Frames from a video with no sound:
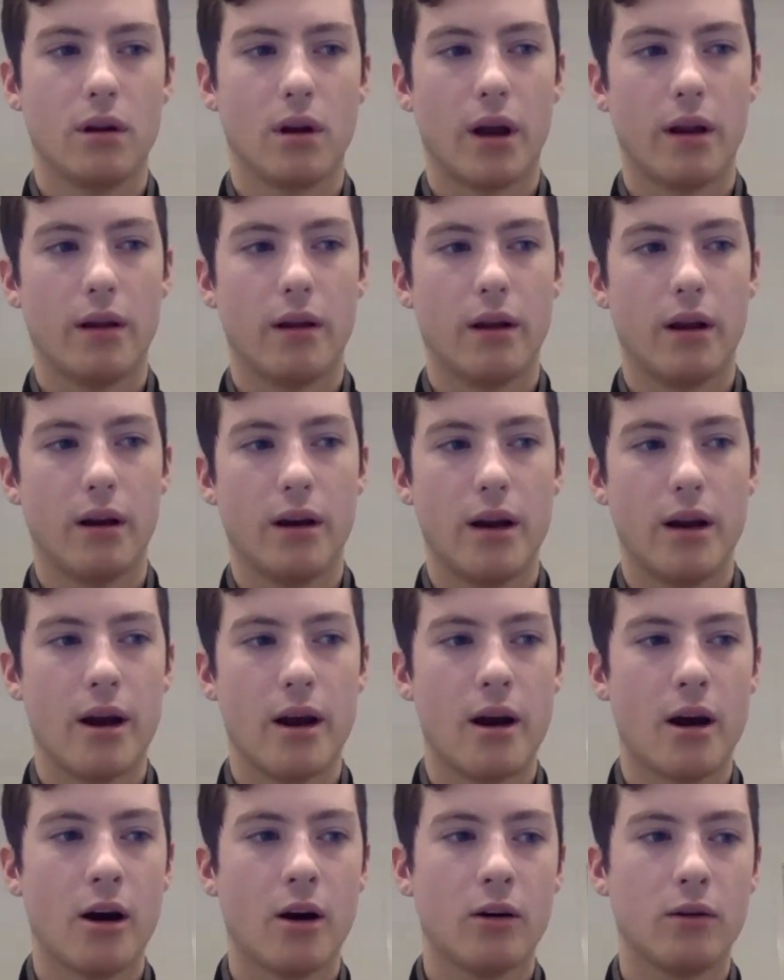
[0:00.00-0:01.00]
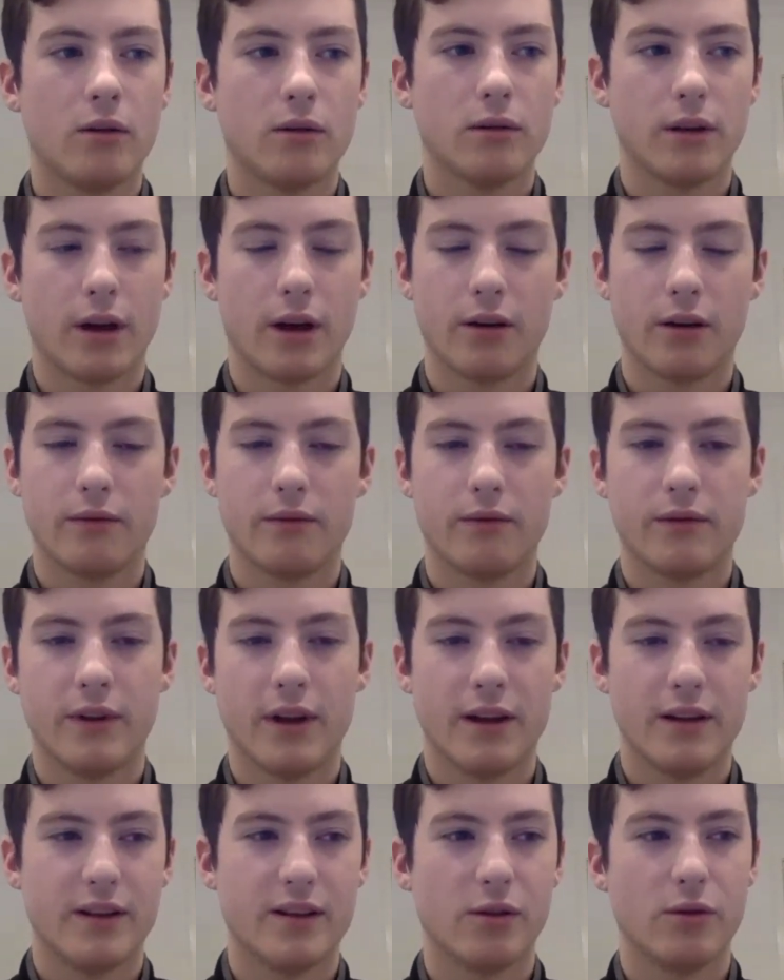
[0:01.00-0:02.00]
and then
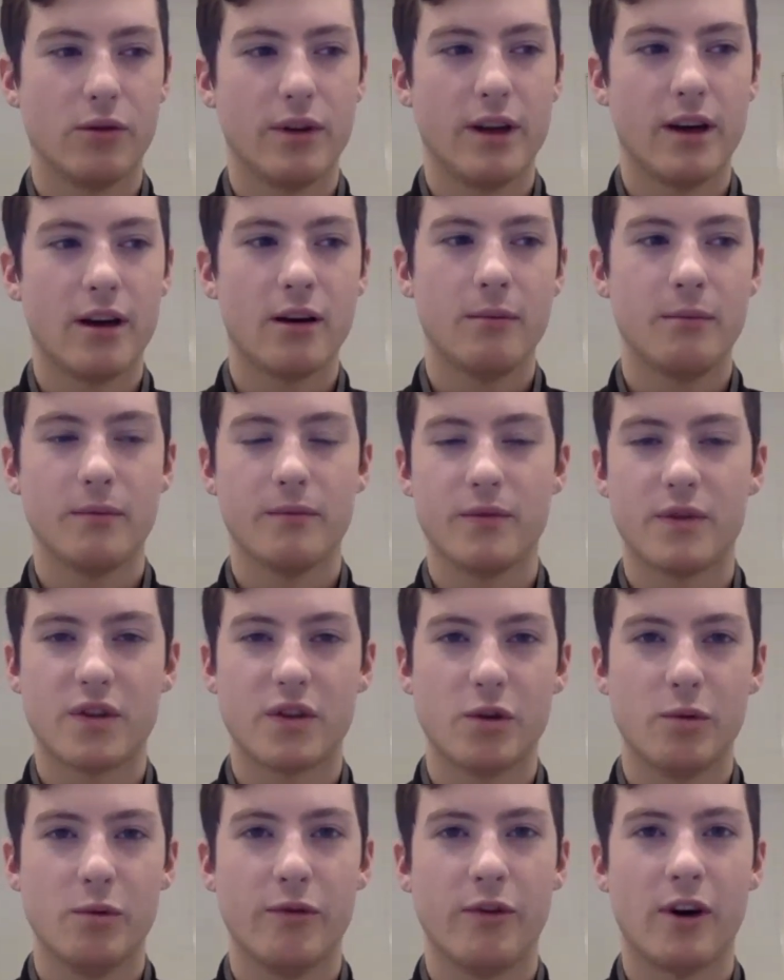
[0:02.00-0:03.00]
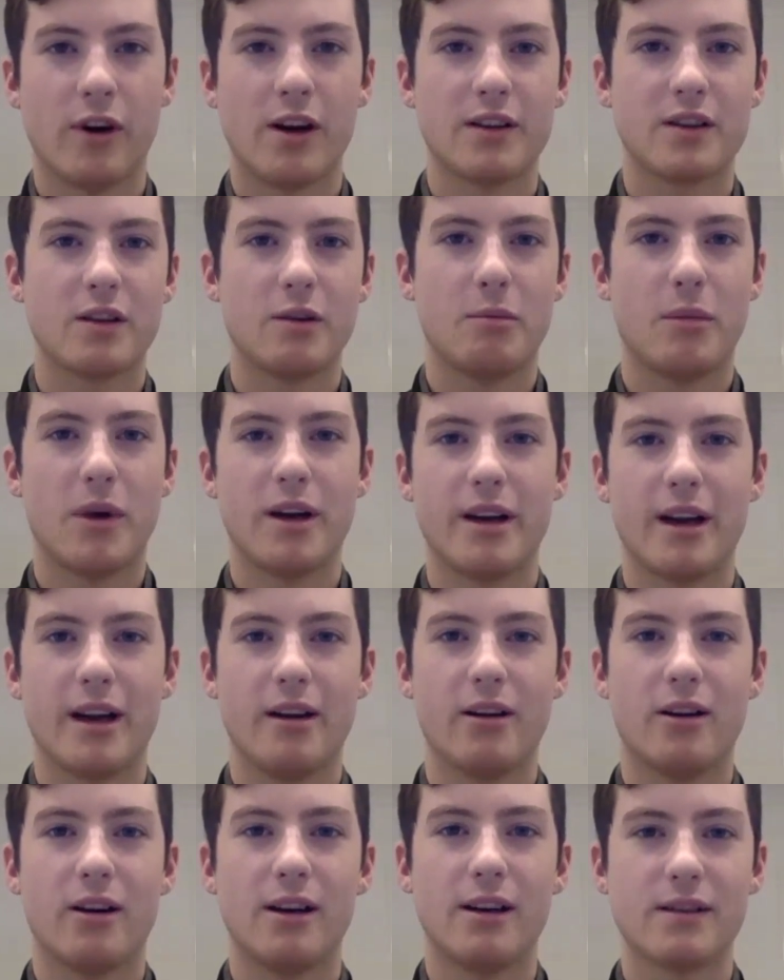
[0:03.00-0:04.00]
until now, I'm supervisor Monday
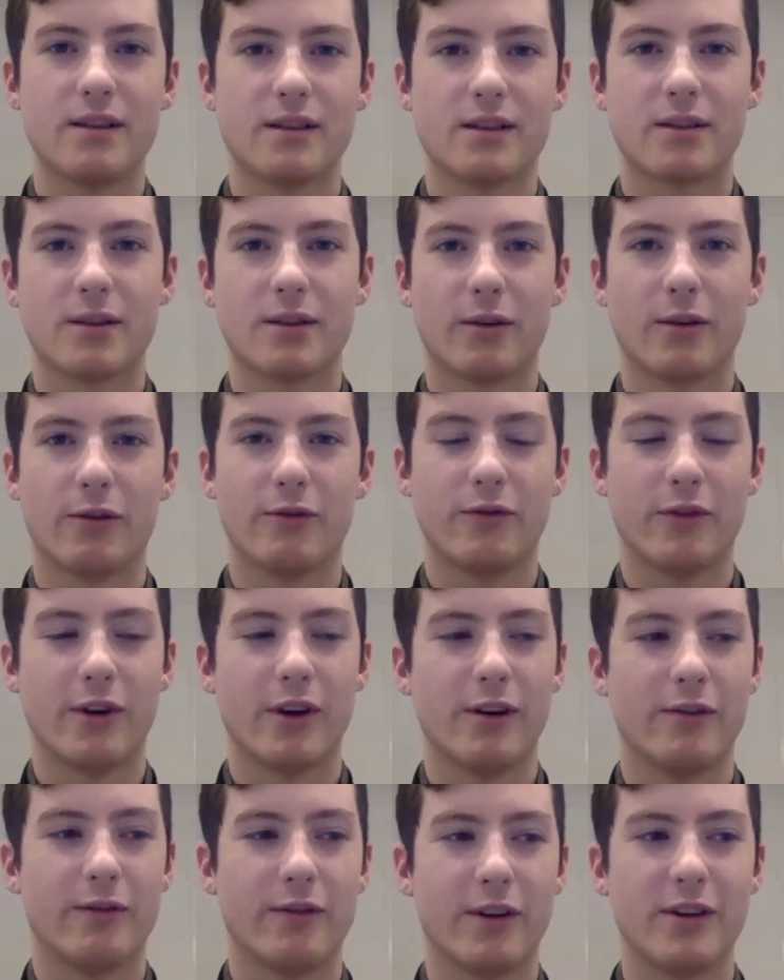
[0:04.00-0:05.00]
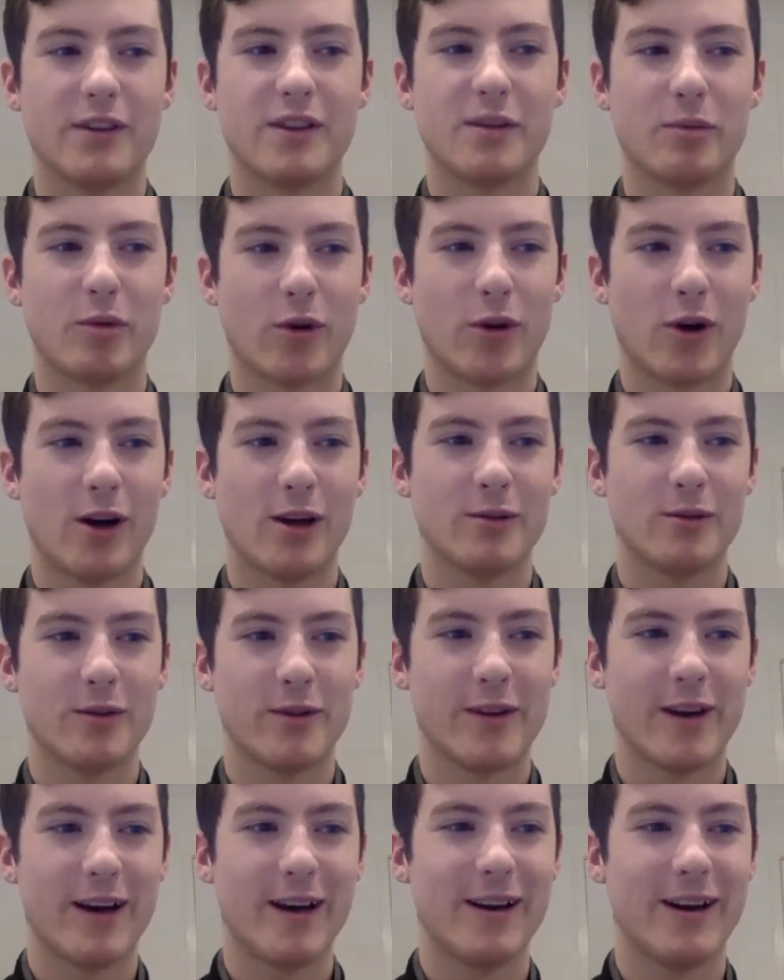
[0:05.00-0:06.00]
nights. Very, very surprised with
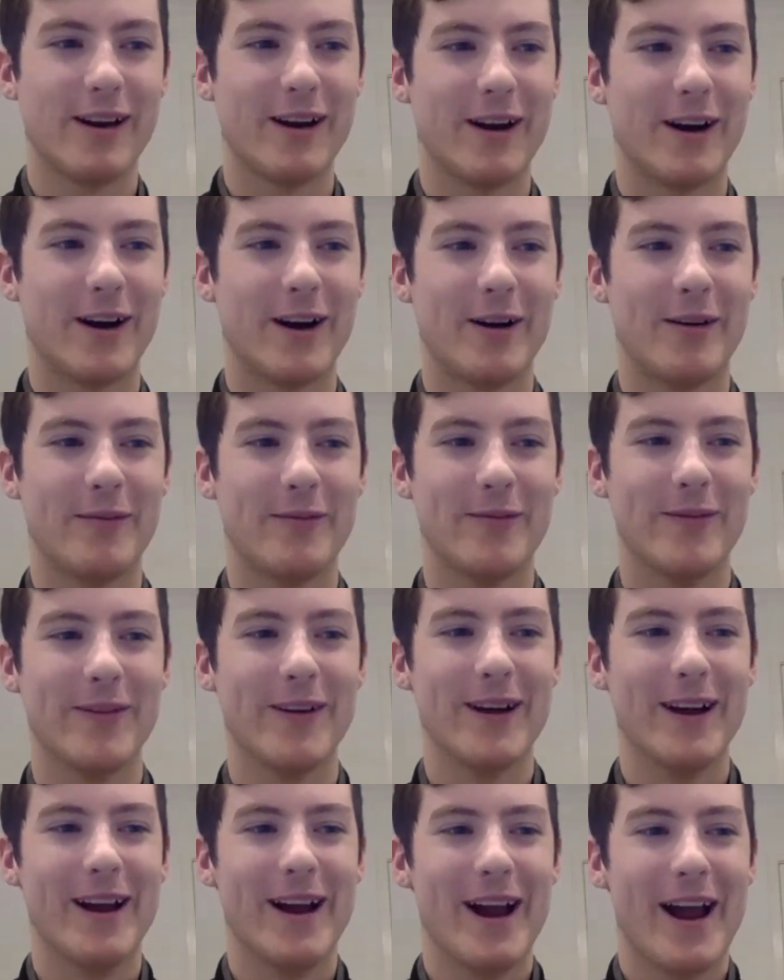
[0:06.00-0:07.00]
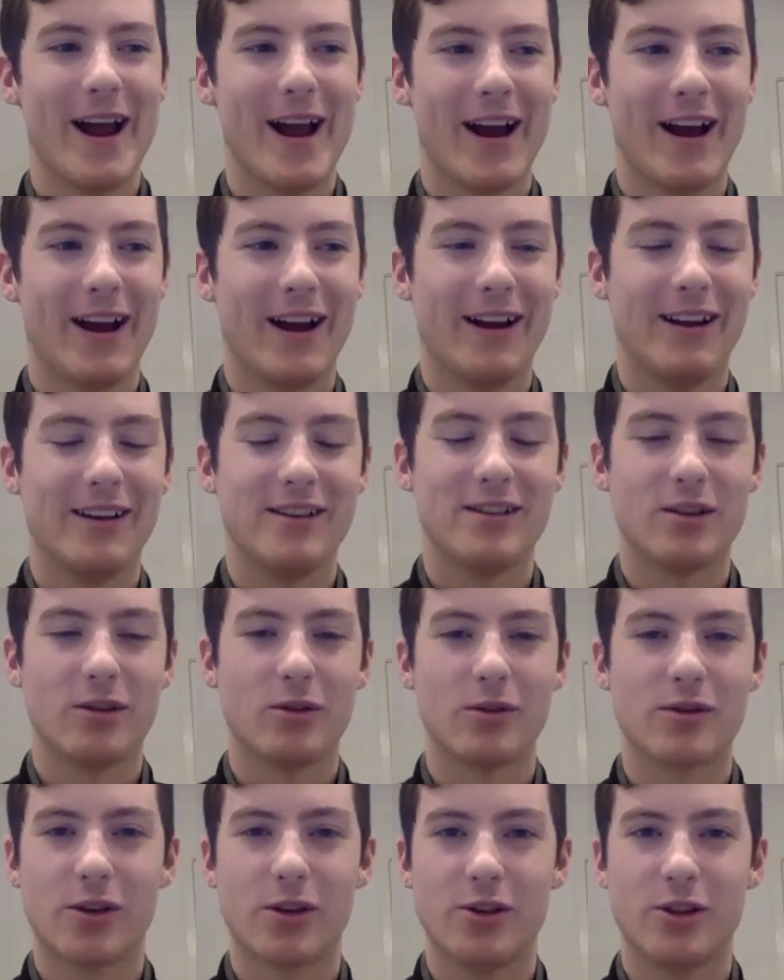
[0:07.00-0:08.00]
that. And
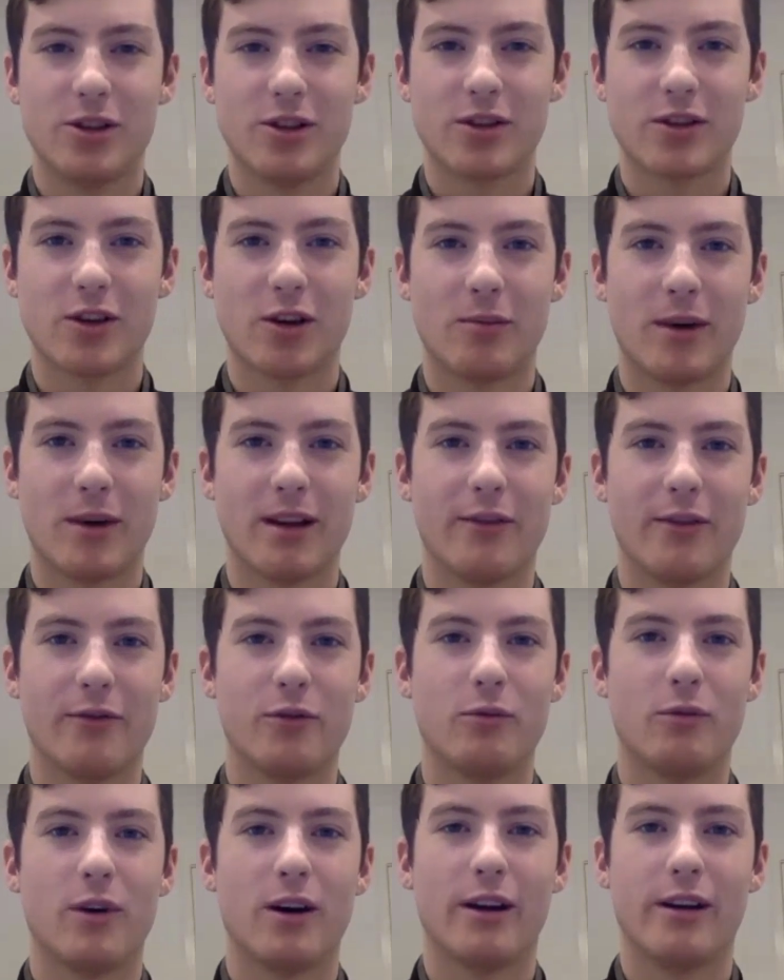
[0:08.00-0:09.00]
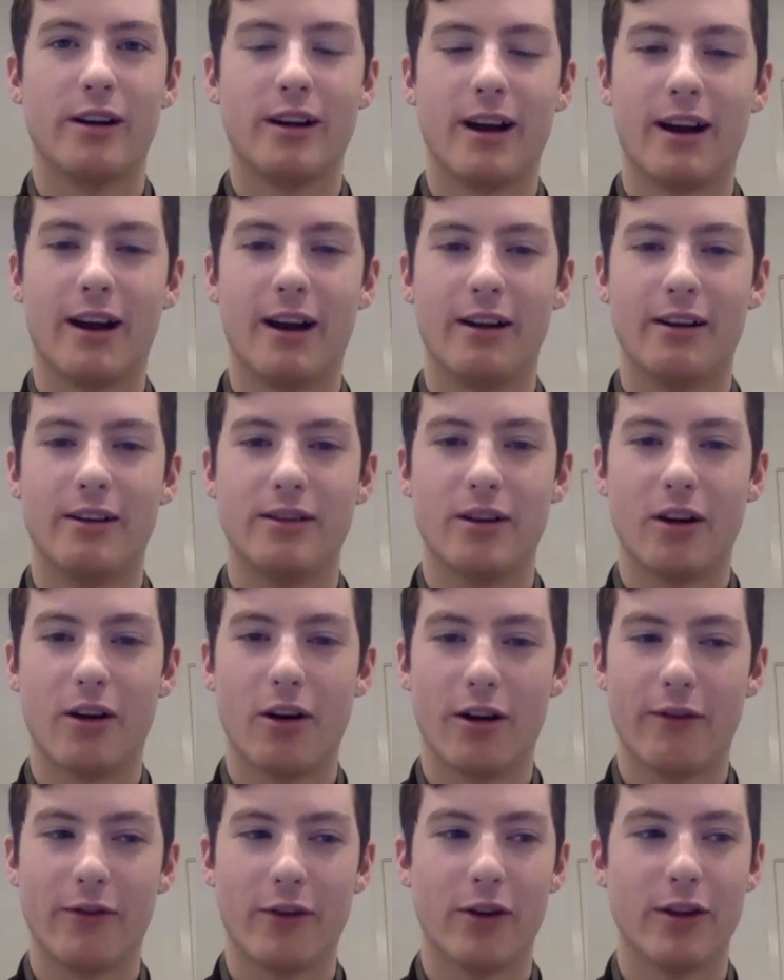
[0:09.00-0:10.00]
also just got my level one, and
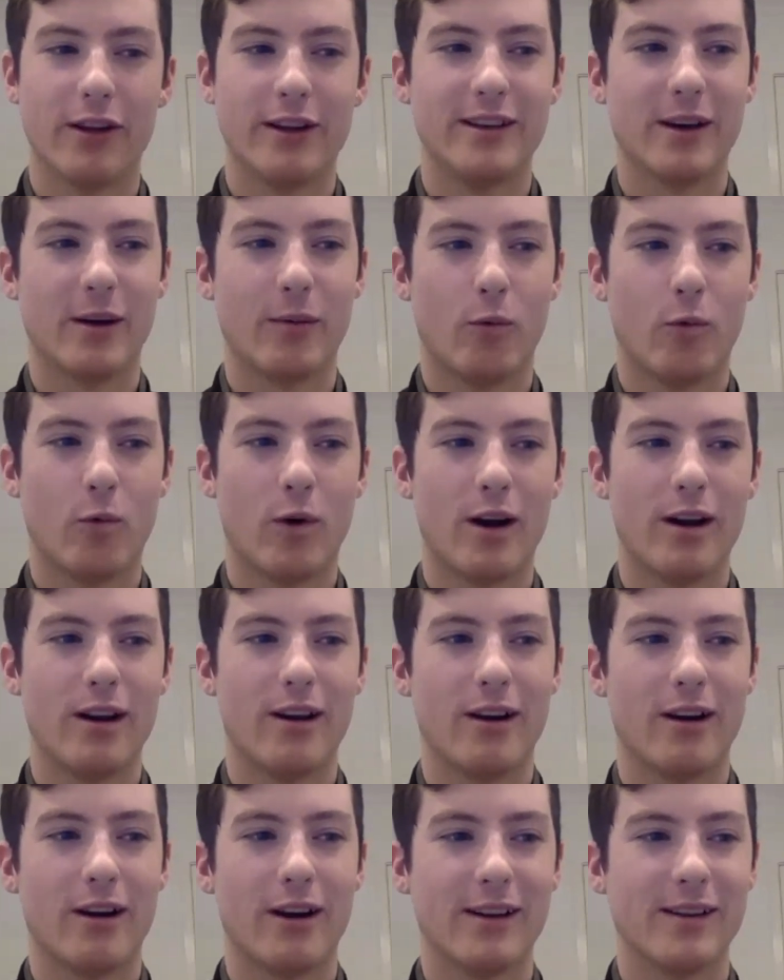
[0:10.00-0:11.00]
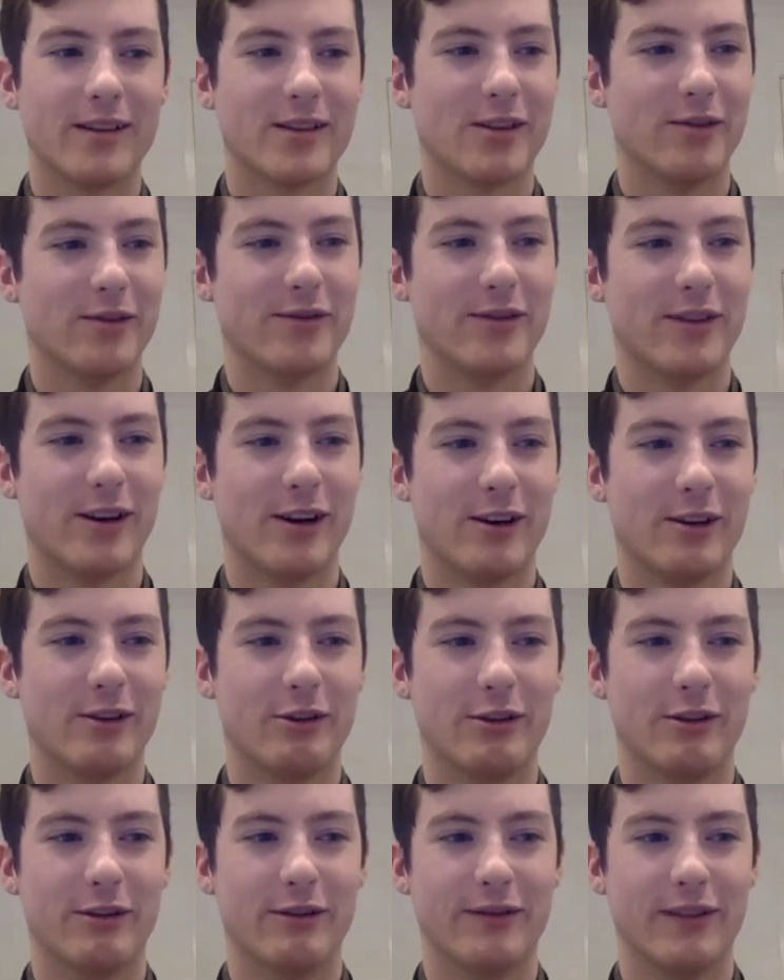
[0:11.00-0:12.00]
I've only done one night so far
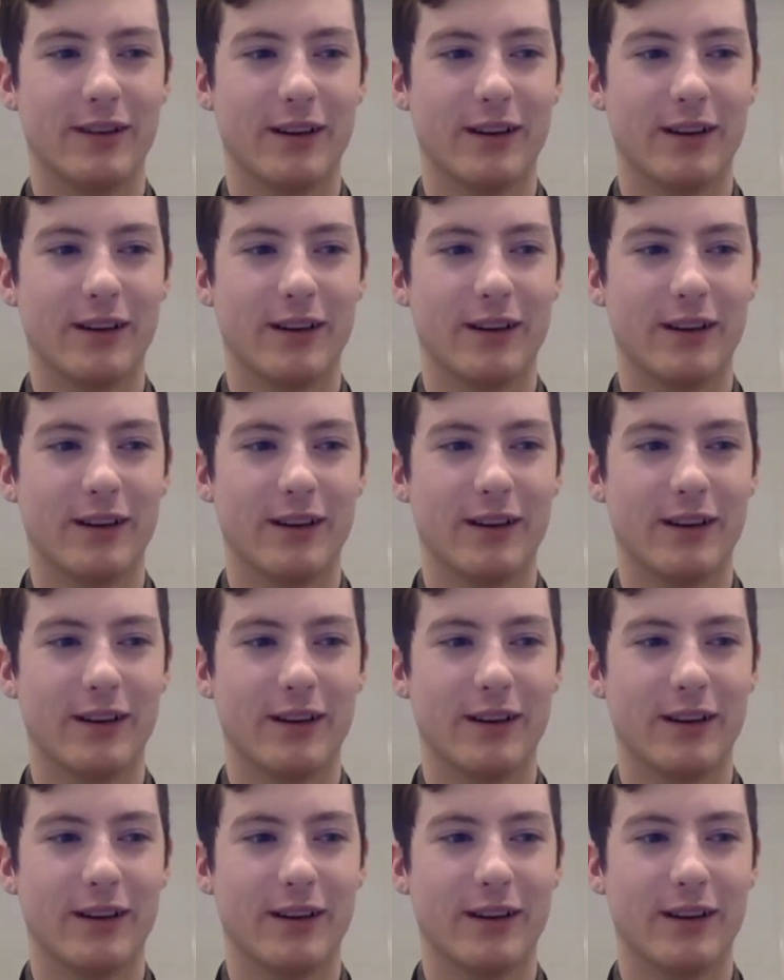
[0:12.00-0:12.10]
of